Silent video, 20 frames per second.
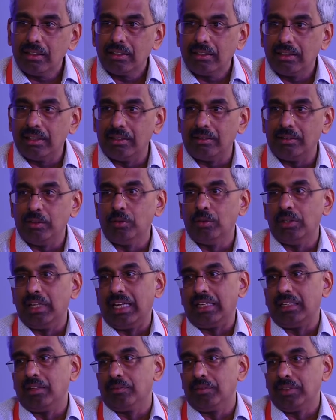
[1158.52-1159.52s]
You will
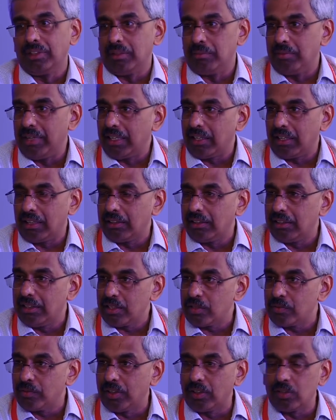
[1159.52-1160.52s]
end up with a myocardial
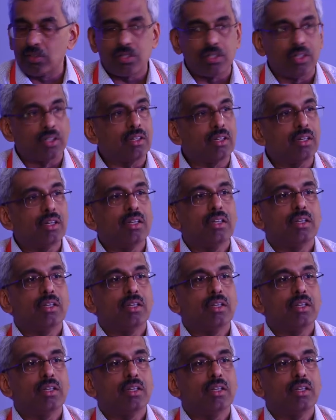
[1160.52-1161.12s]
dysfunction.